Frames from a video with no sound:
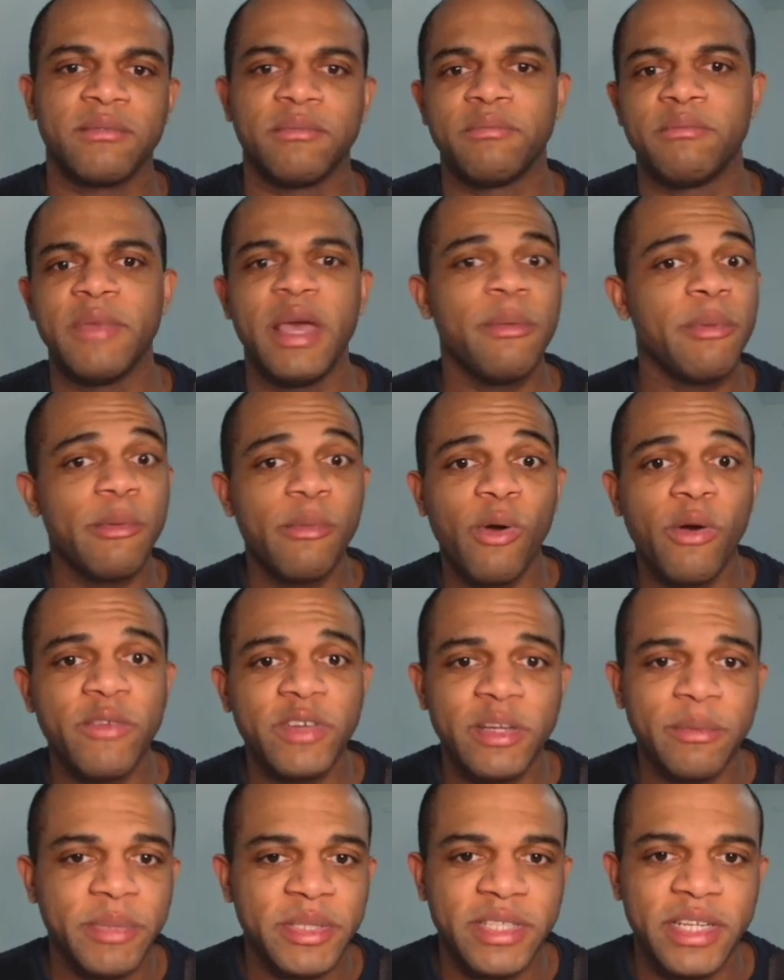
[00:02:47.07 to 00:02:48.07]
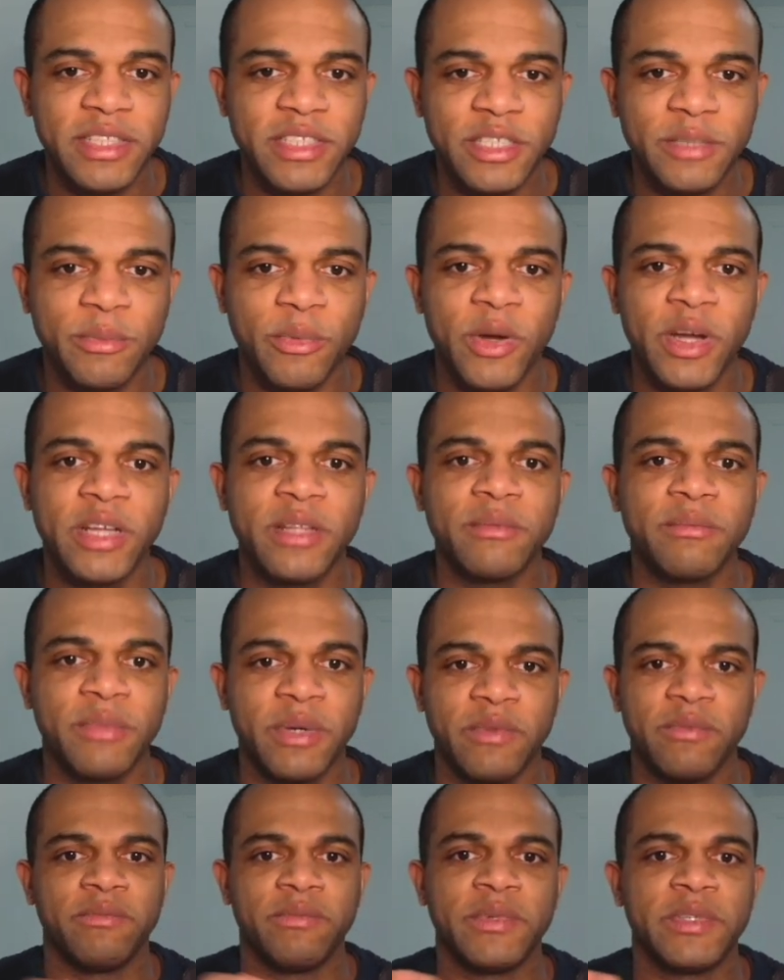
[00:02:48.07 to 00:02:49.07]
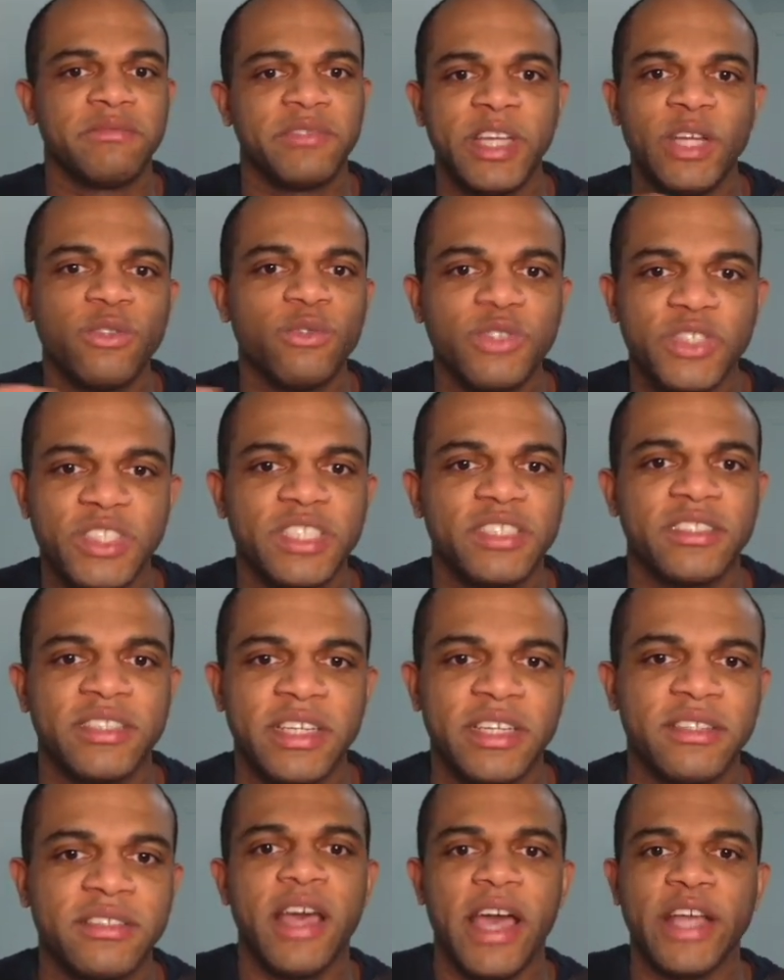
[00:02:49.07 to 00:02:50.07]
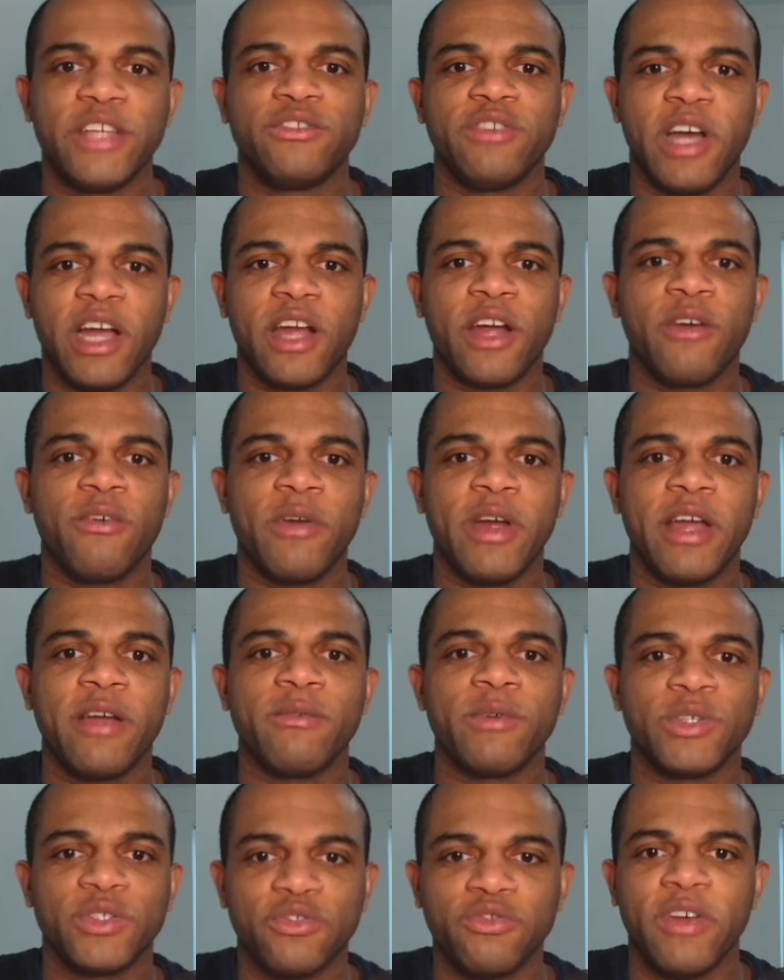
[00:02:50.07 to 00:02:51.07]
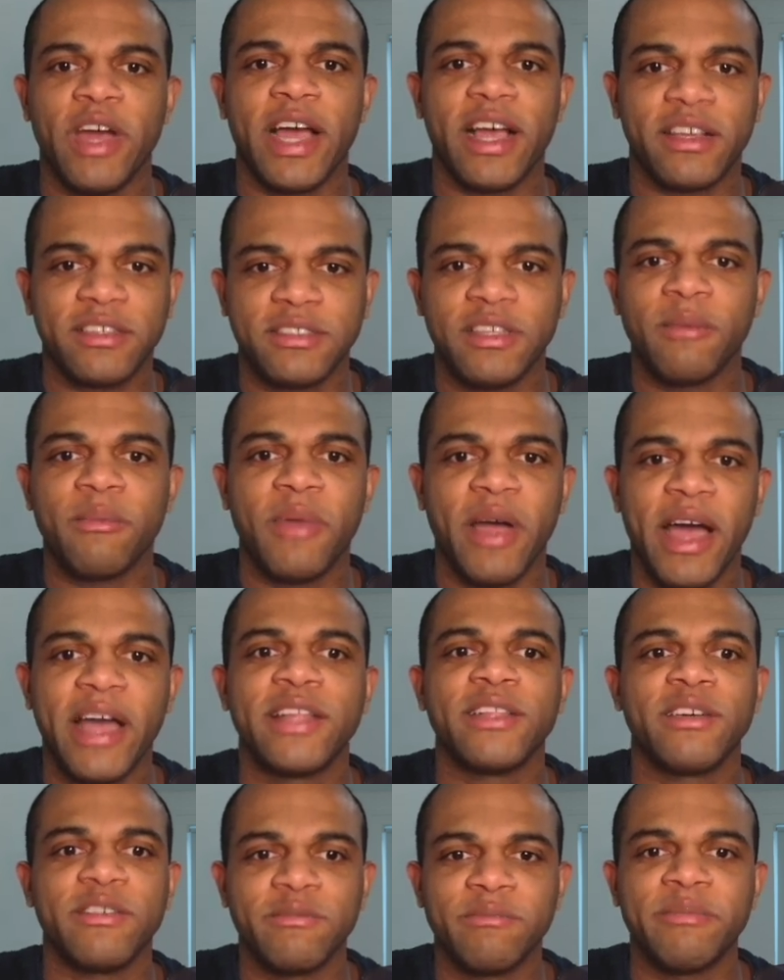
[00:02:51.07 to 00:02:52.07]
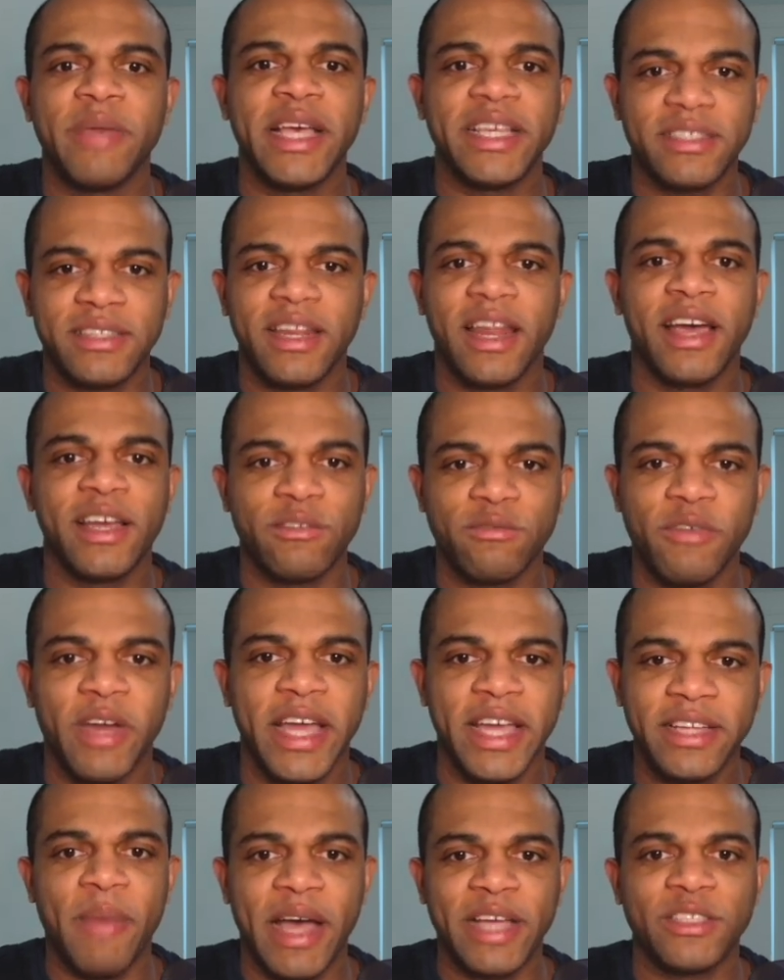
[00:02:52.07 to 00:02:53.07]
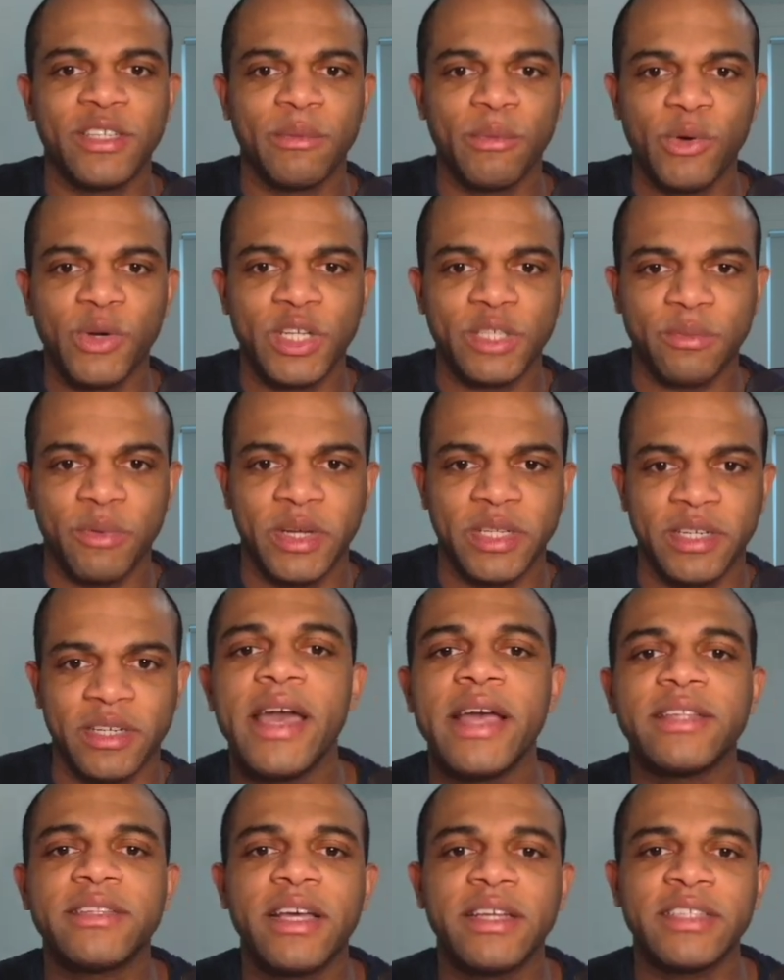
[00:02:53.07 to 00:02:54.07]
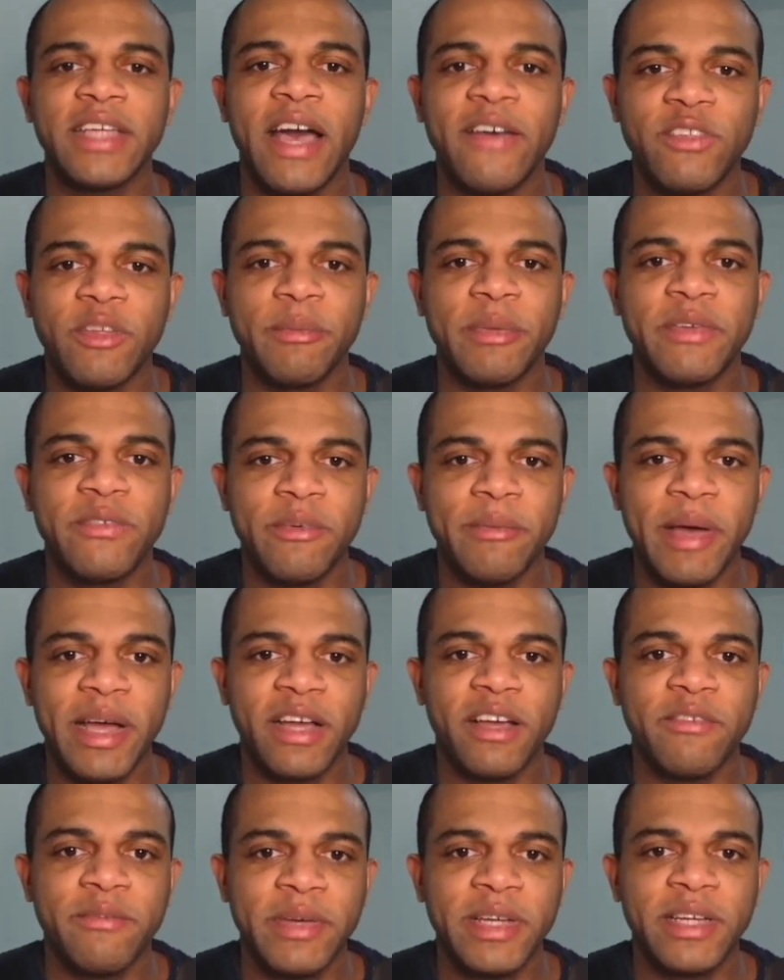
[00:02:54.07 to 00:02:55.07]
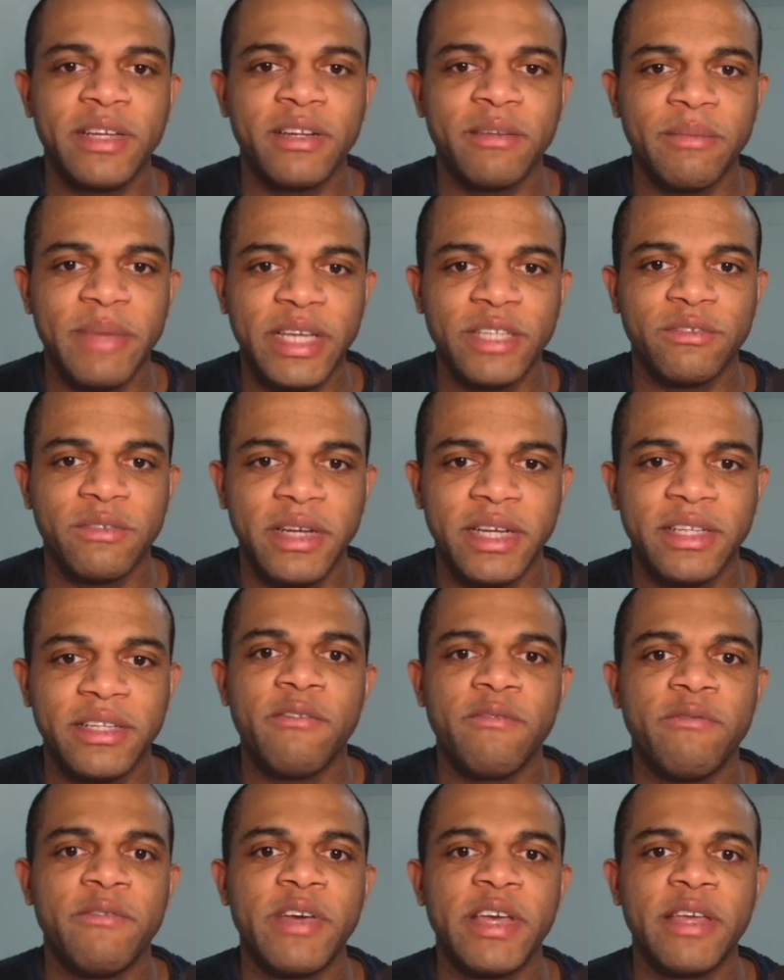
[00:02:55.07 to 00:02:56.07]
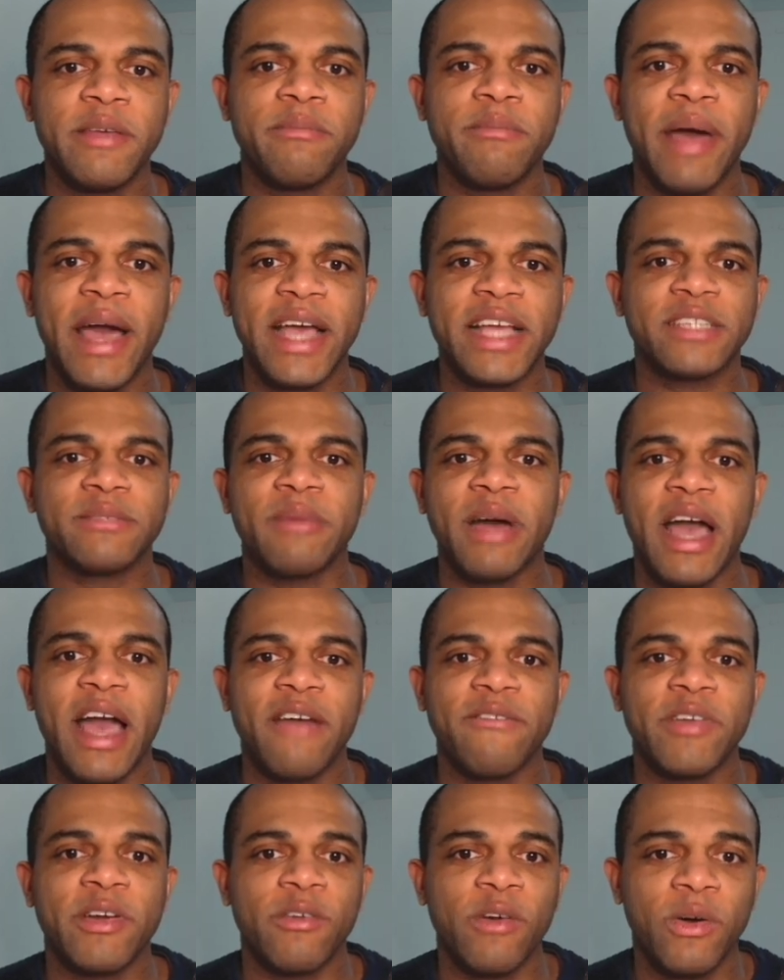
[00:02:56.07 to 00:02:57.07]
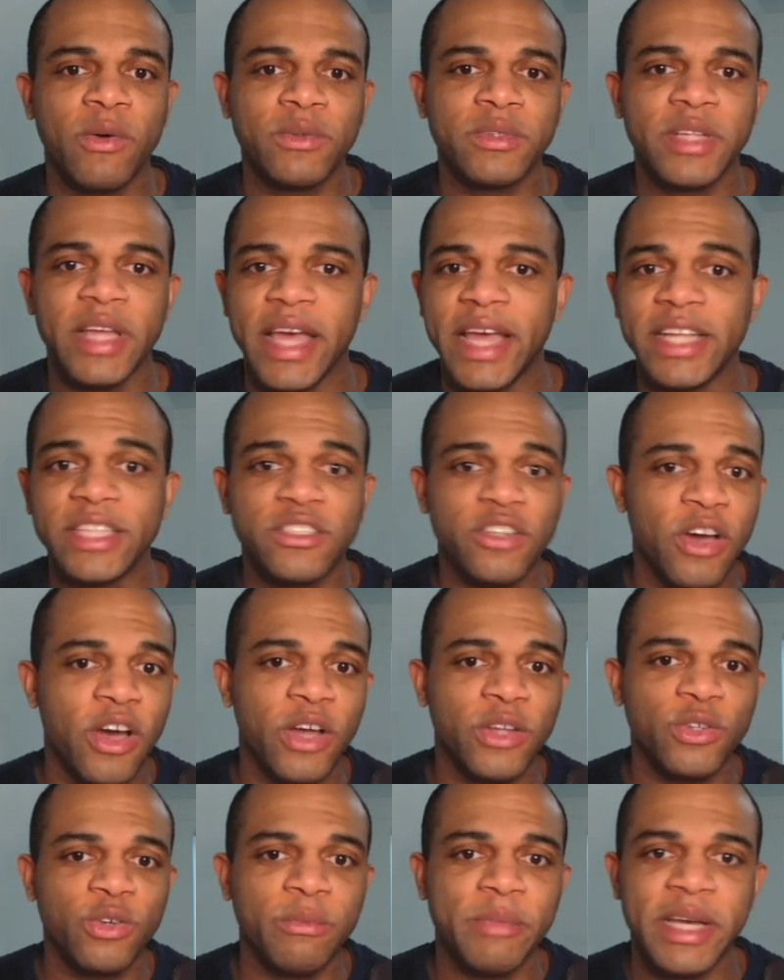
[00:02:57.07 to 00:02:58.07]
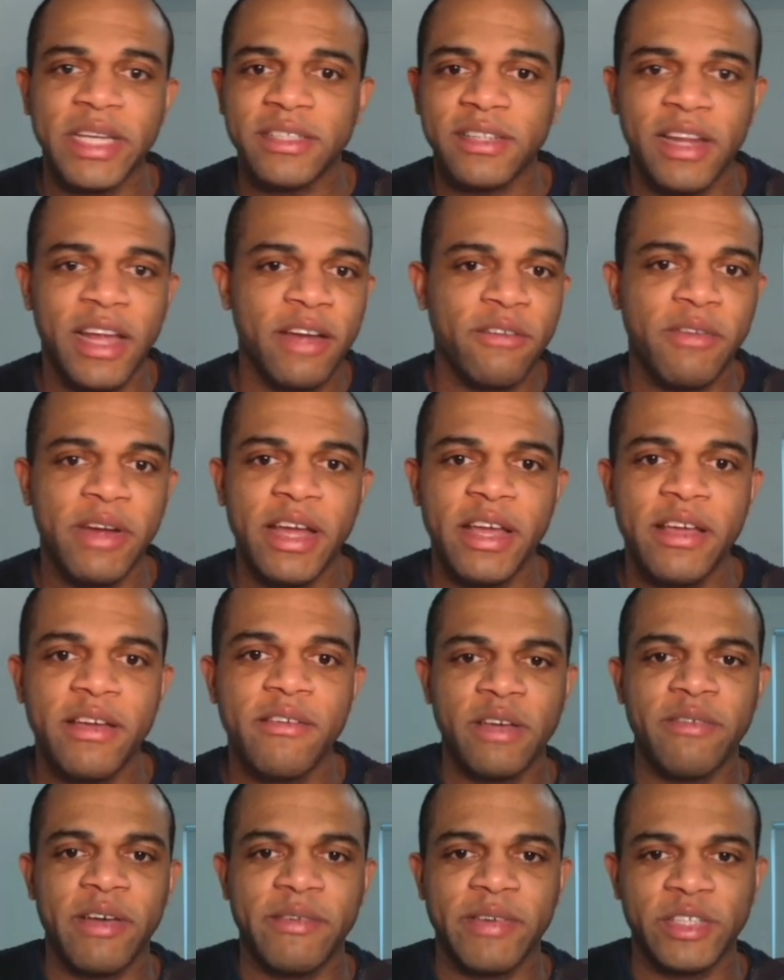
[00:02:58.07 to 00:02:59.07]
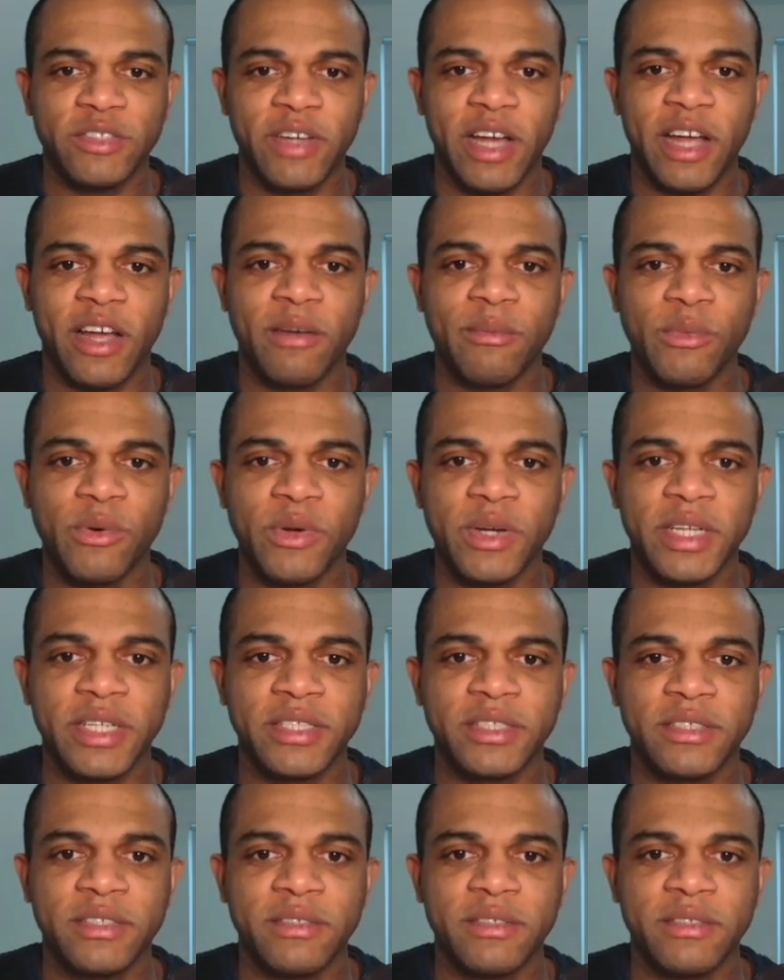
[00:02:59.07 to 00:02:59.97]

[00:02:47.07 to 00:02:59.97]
Maybe more than a percentage point, but the general gist is a tracker rate will track some kind of baseline rate as your mortgage product. It doesn't have to be the Bank of England base rate. The banks might have their own internal baseline rate that the tracker mortgage